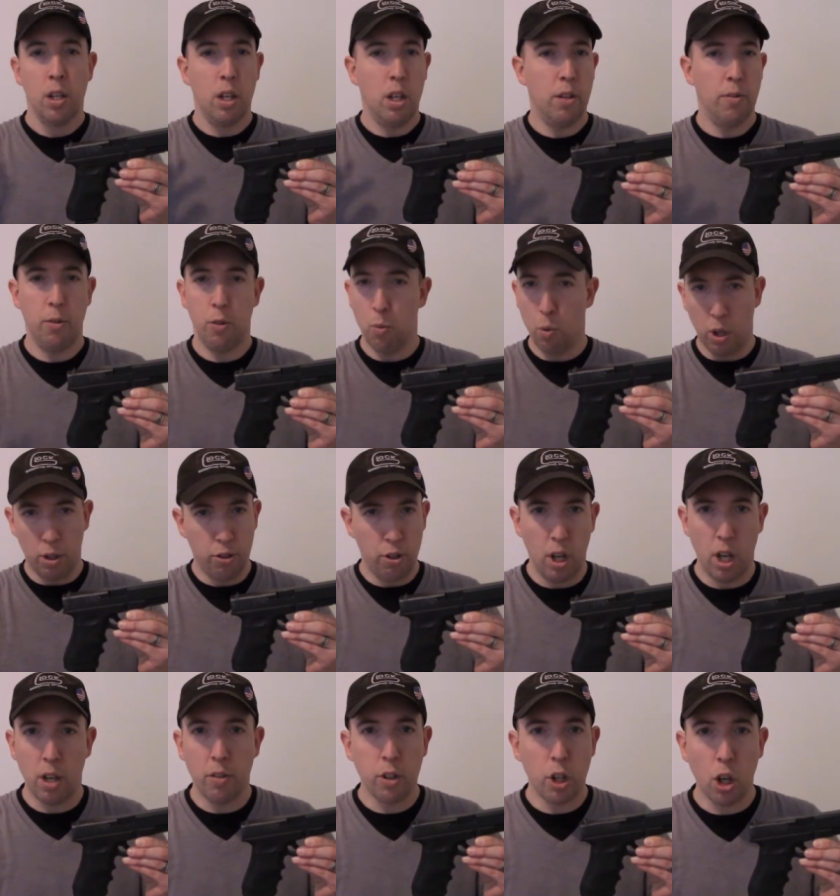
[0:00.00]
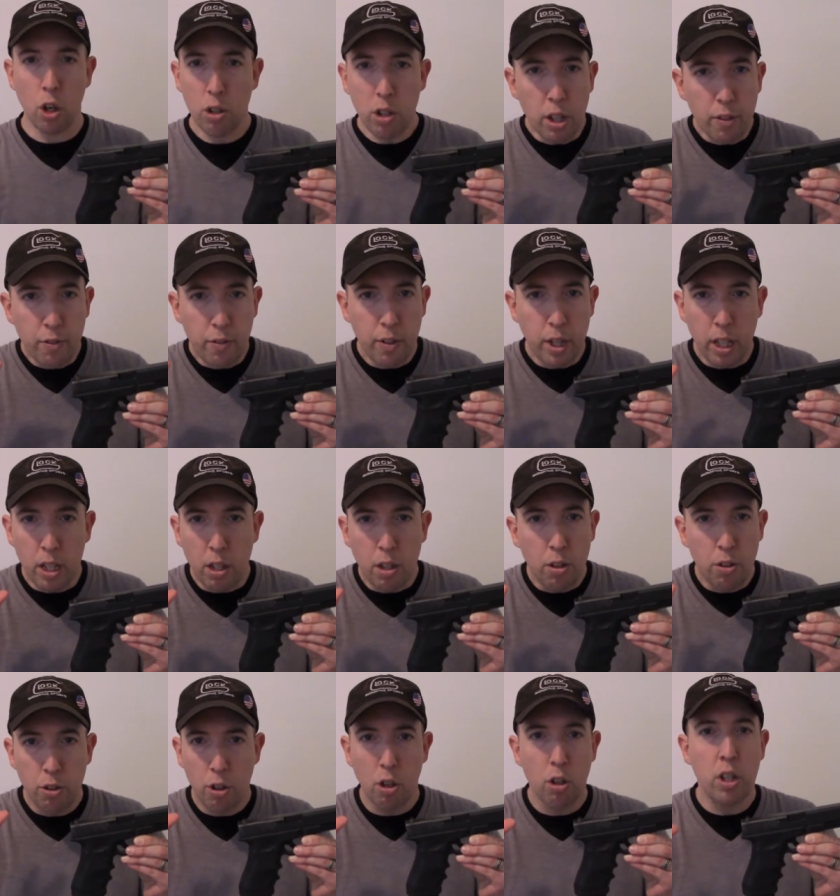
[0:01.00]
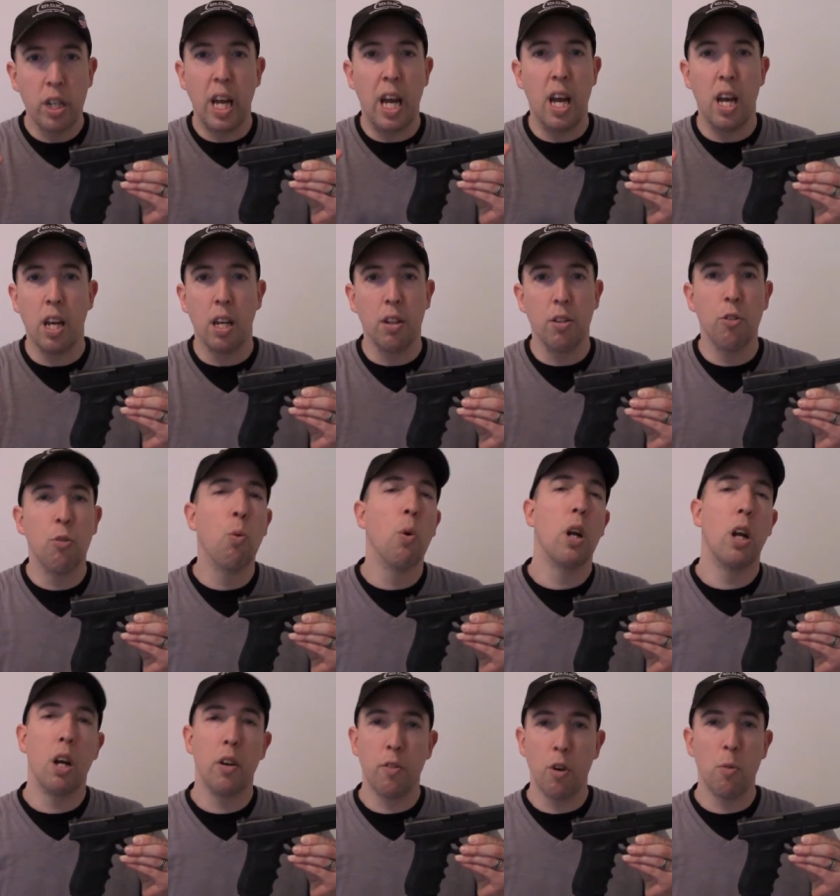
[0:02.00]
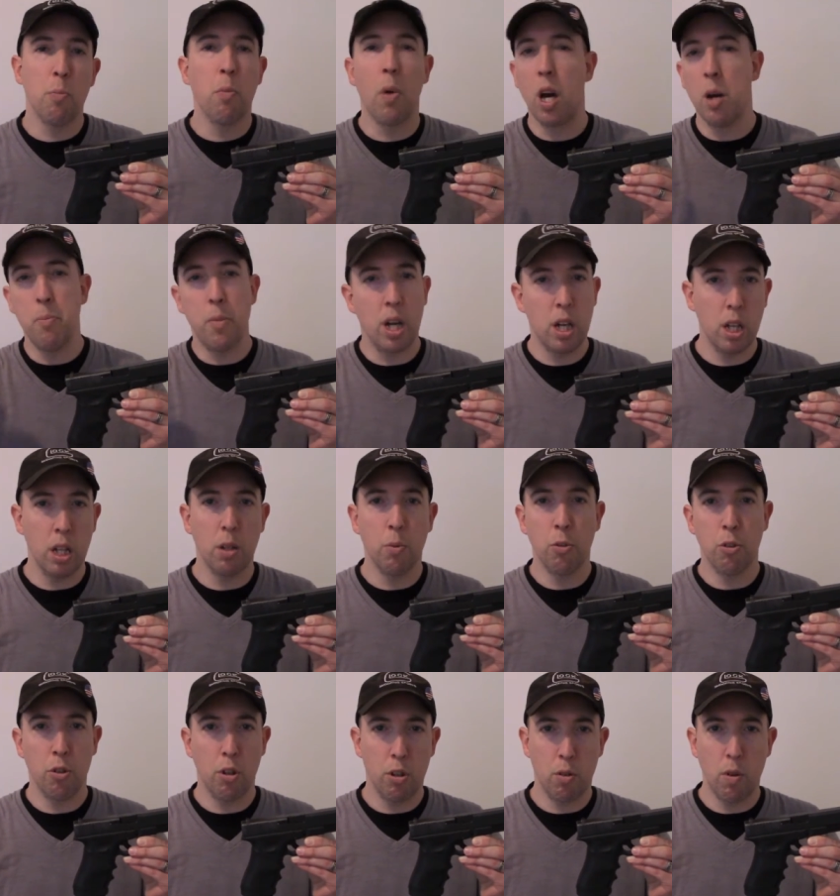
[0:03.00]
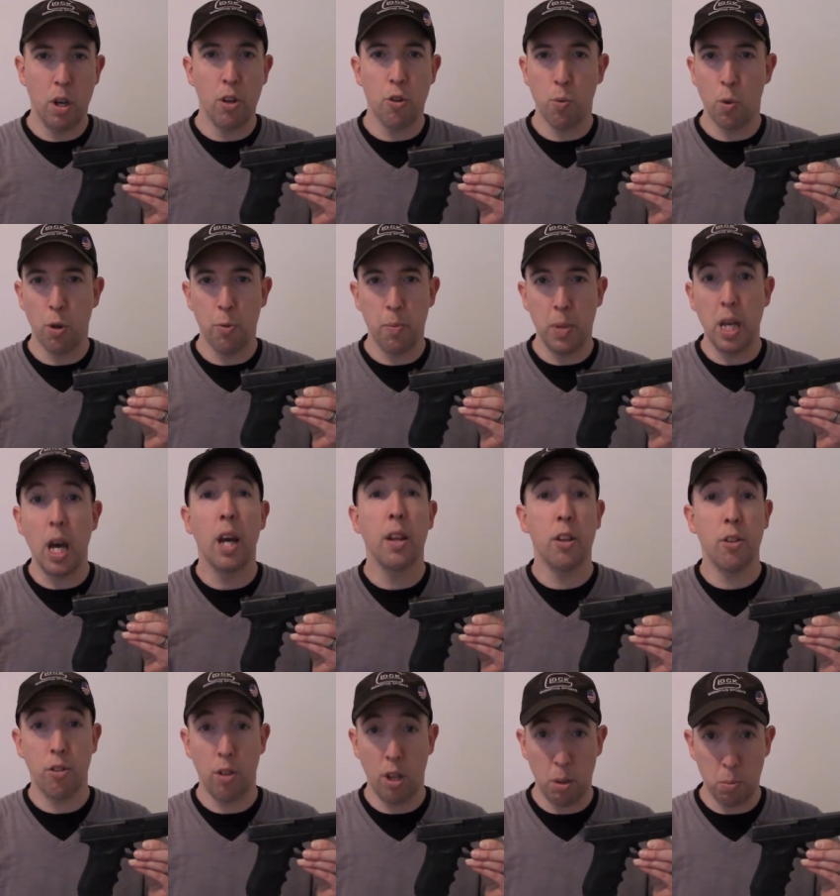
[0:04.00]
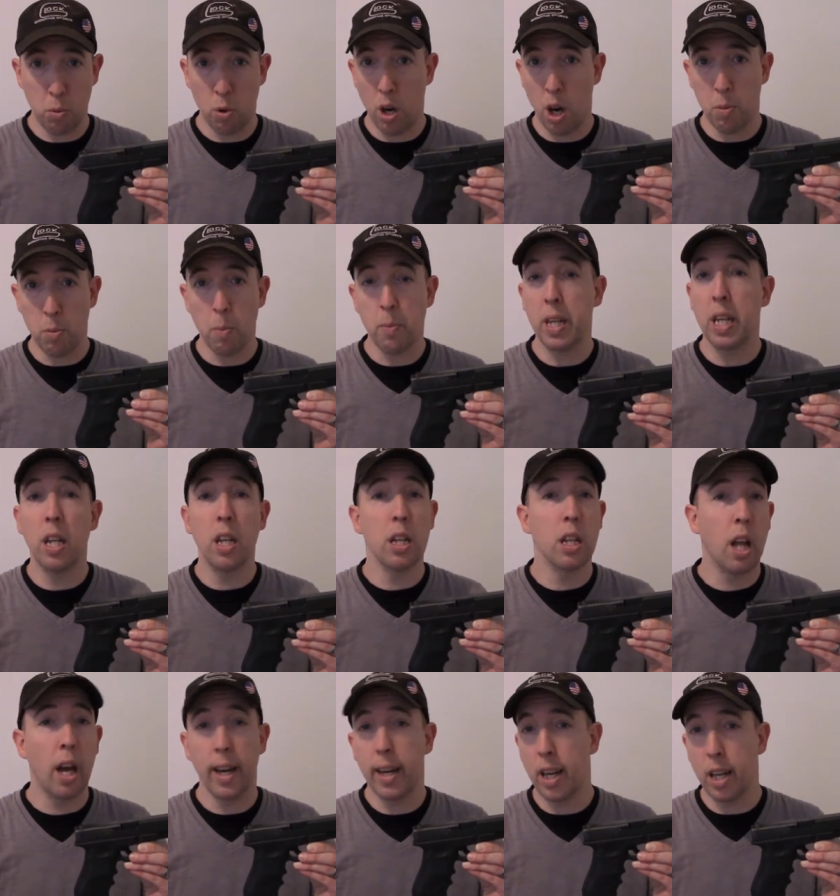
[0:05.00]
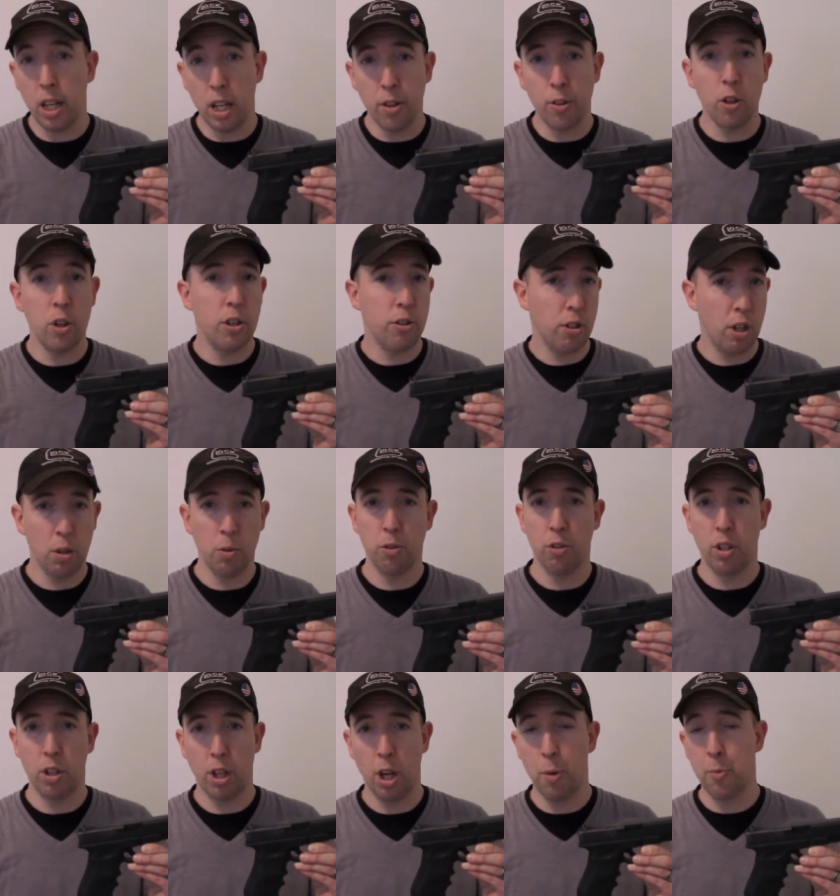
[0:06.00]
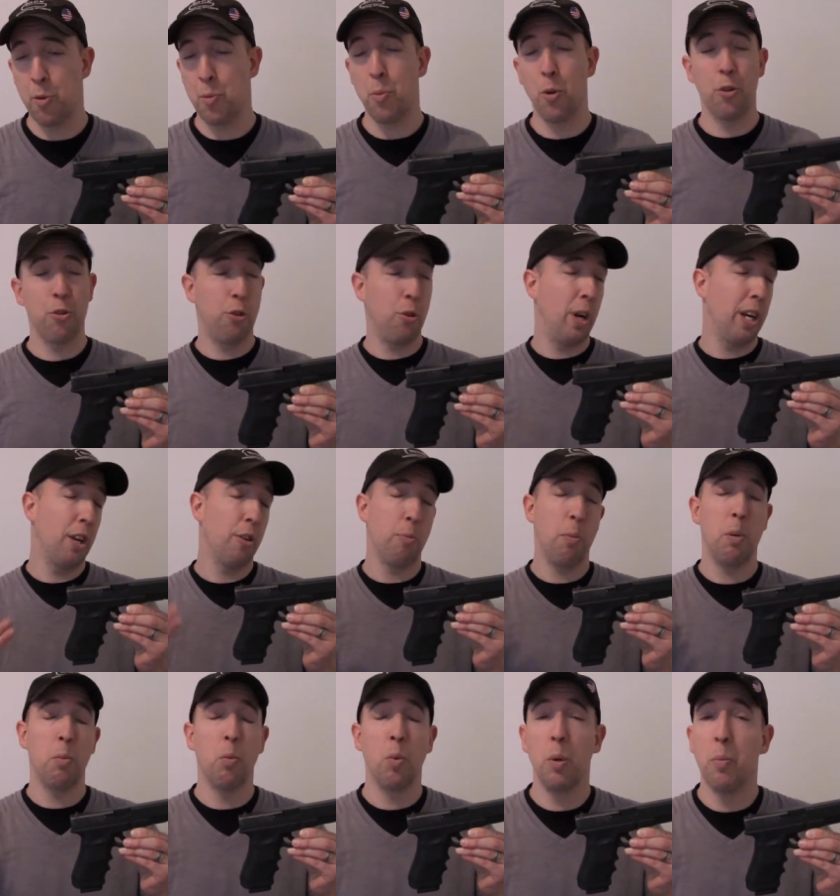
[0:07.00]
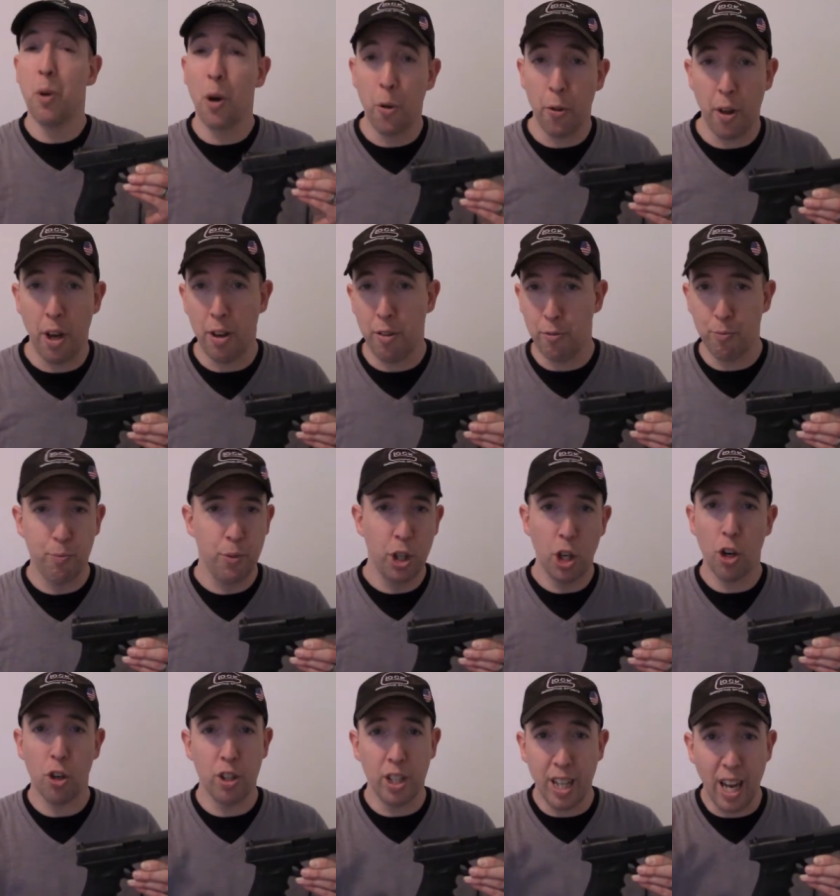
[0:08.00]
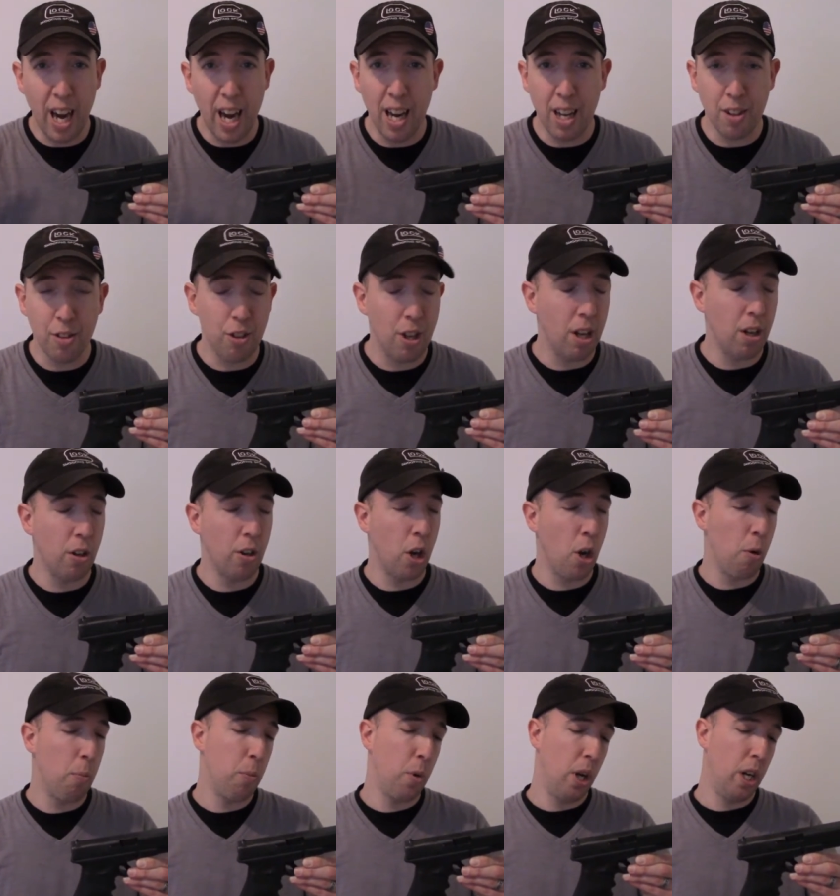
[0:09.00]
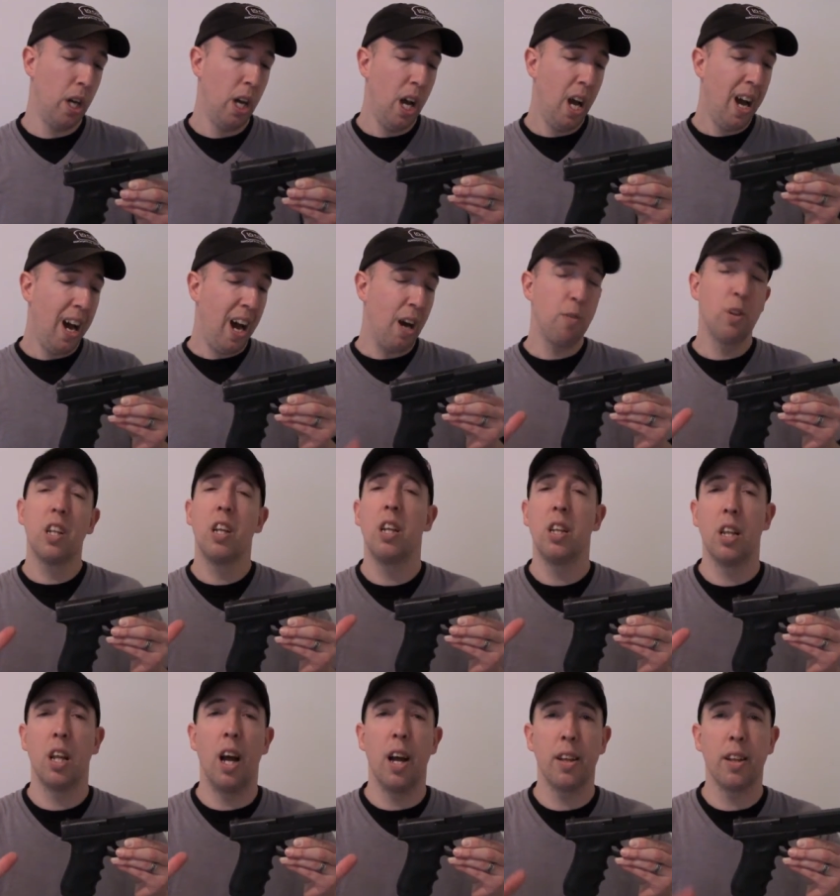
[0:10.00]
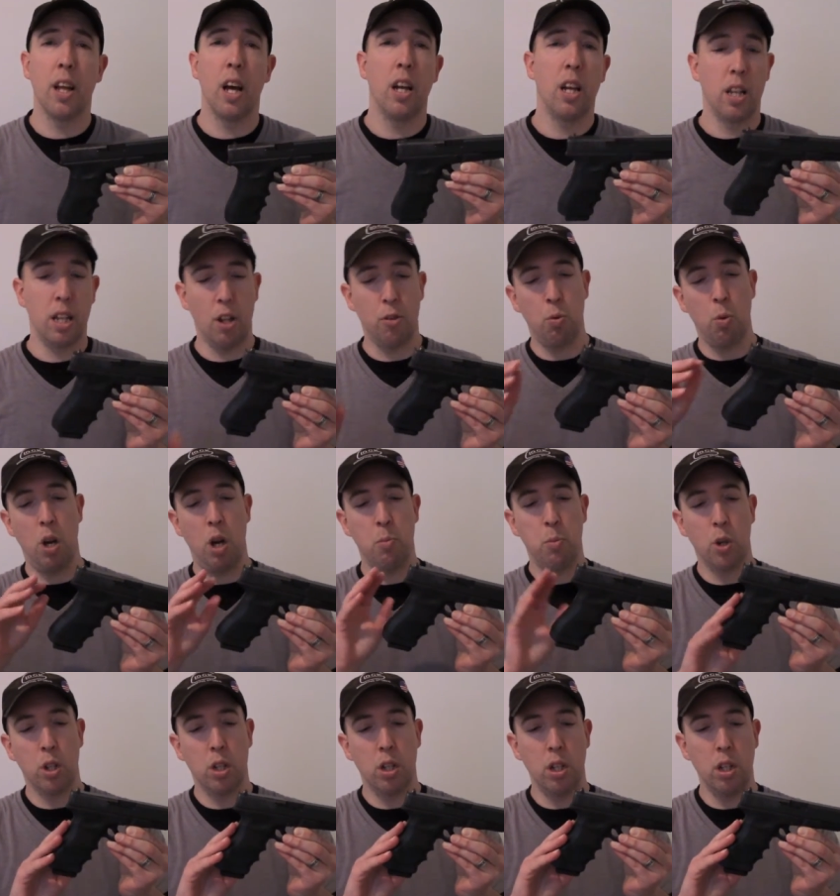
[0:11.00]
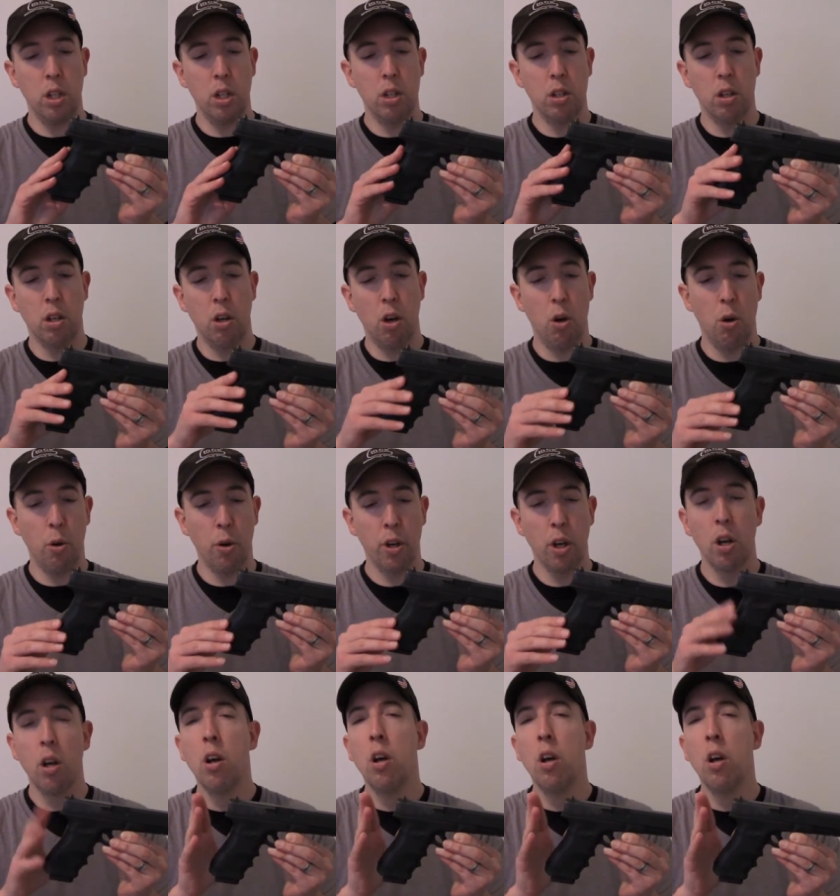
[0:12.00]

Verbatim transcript: if you want to say I have girly fingers, girly hands, whatever, my buddy that was at the range with me had the same problem. He didn't like it either. He said it was uncomfortable. So I guess maybe we both have girly hands. I don't know. But I really didn't like that. And that's why I put the, the Hogue